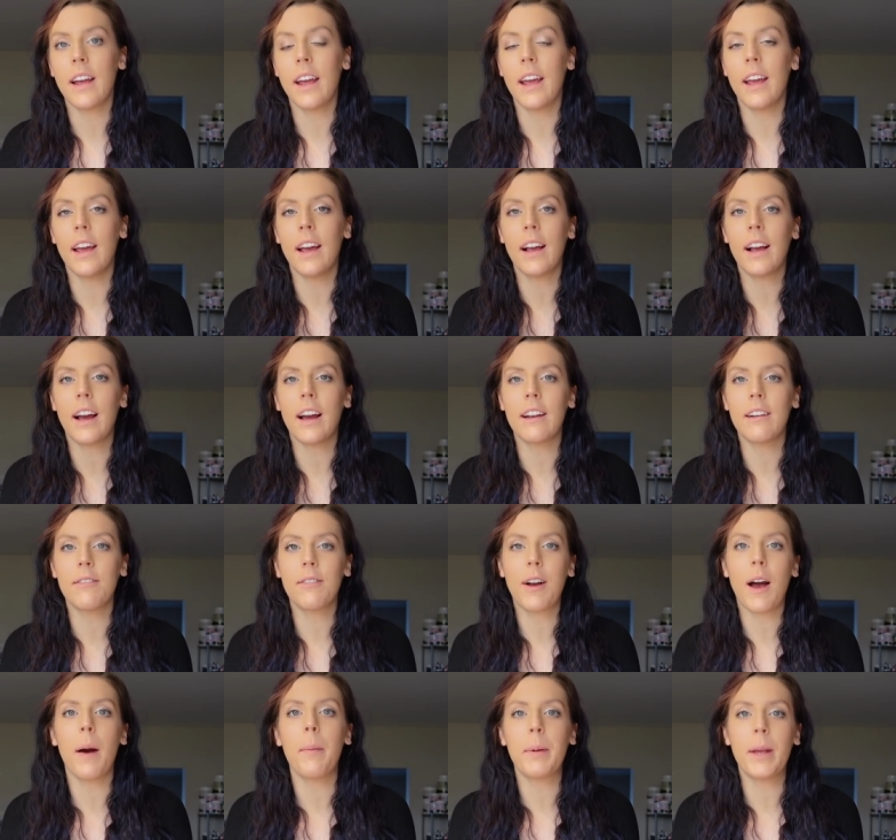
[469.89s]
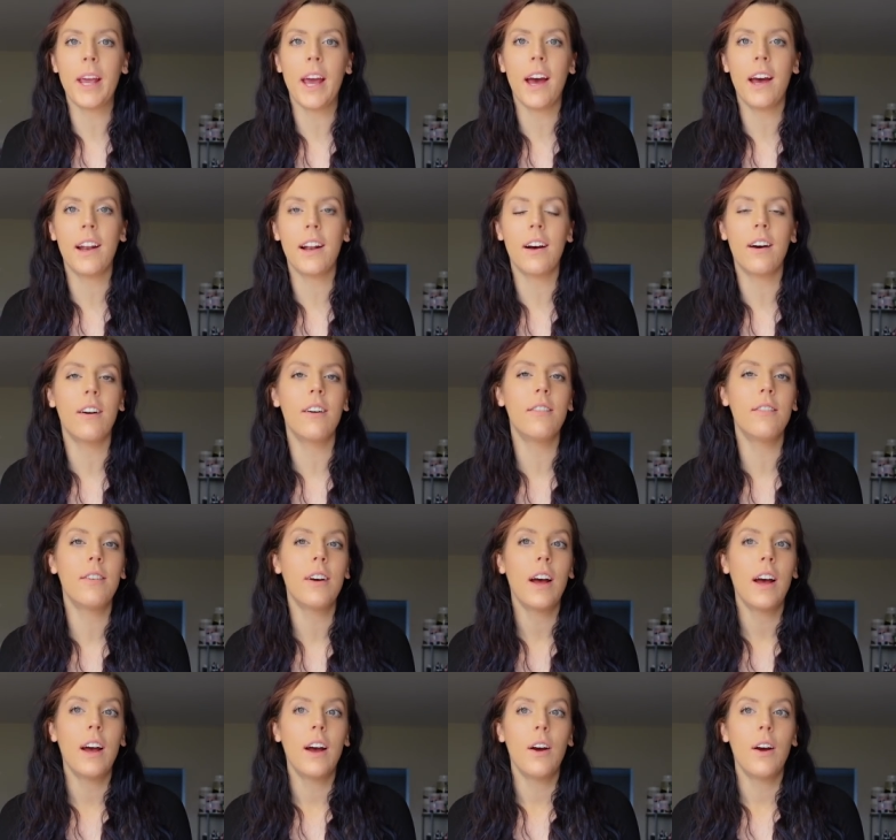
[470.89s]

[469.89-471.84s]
a kind of copycat of